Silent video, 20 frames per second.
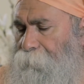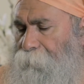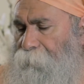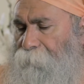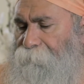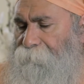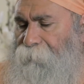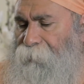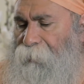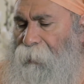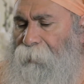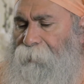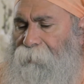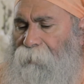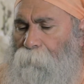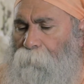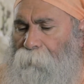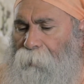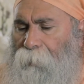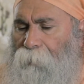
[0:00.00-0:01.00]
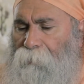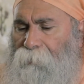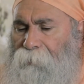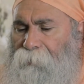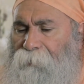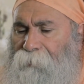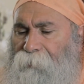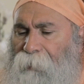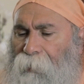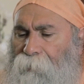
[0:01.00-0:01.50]
In Vedanta we call
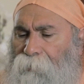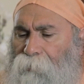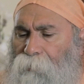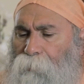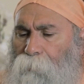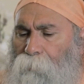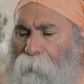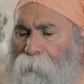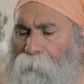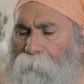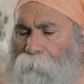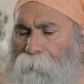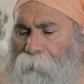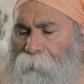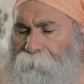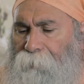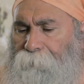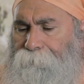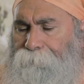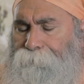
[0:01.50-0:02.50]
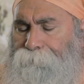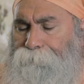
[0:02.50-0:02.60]
it sattva guna.